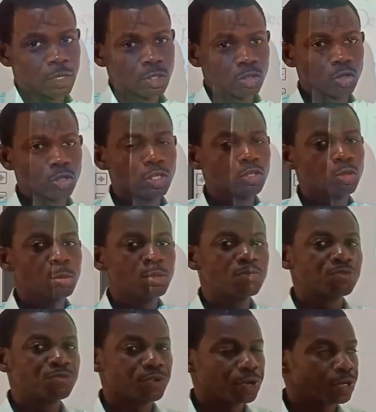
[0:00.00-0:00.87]
So you need to
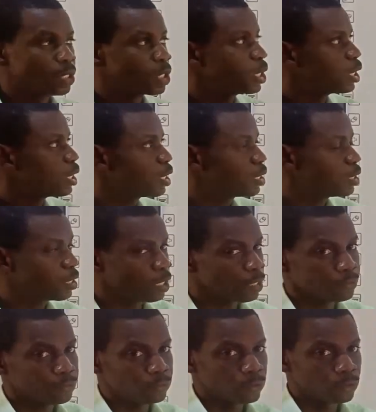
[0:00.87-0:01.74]
be very
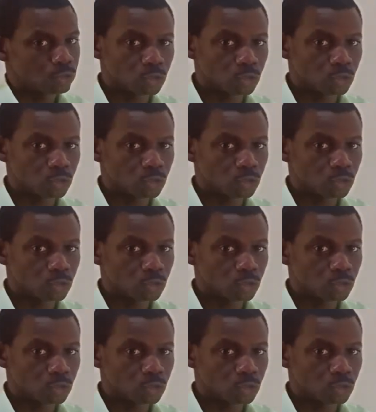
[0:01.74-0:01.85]
careful.